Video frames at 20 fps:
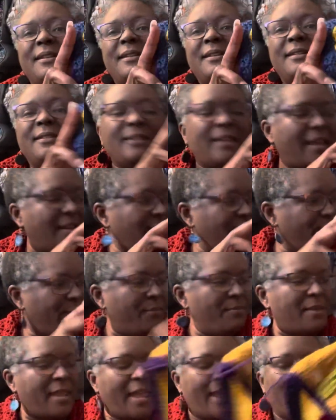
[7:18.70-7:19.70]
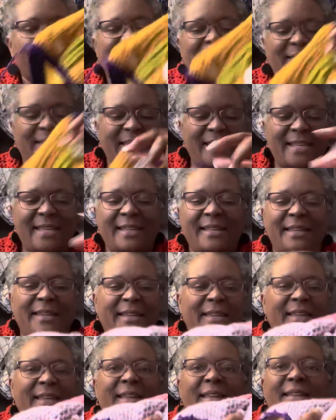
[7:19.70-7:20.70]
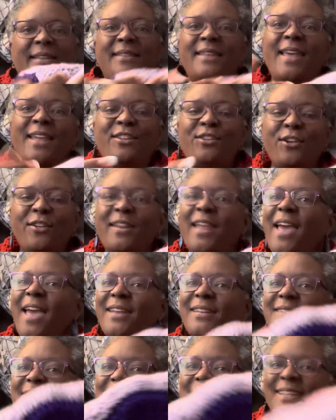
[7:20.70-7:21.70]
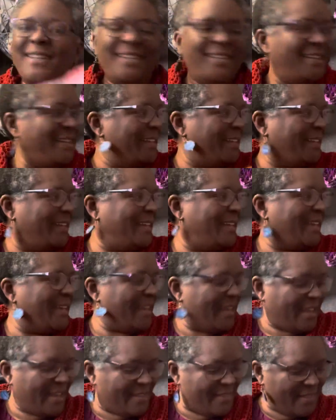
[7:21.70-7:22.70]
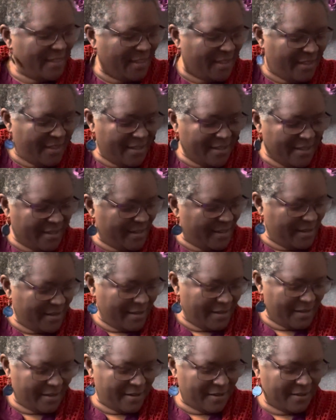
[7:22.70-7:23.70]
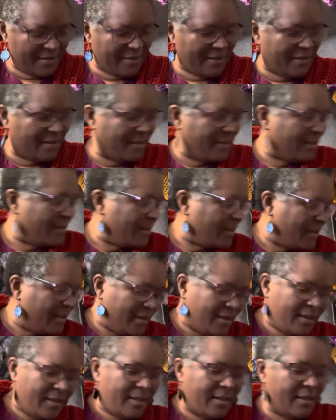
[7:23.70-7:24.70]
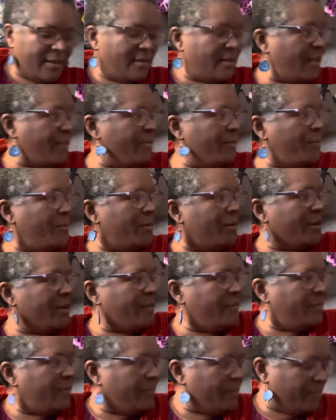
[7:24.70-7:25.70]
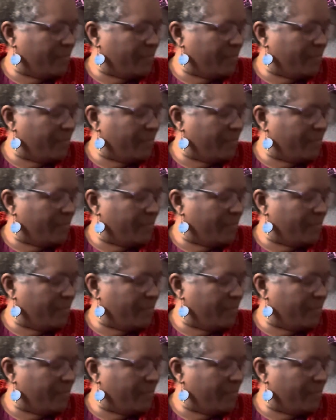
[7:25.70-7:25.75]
So that's from Nancy. Thank you, Nancy. And then another one